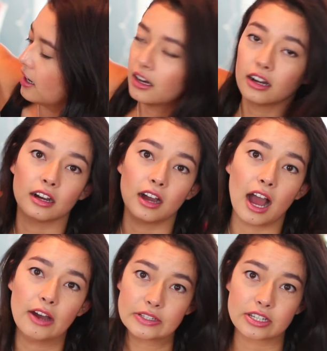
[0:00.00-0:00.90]
oh,
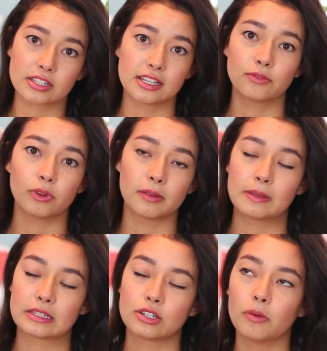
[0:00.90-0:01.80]
I was just in
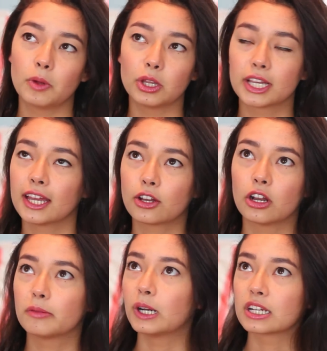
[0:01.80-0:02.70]
William Normal looking at
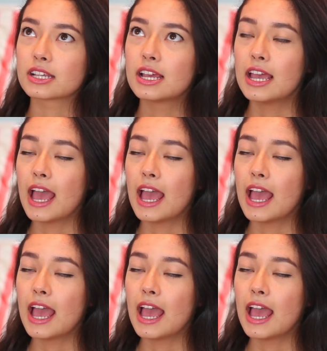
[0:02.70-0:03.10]
cookbooks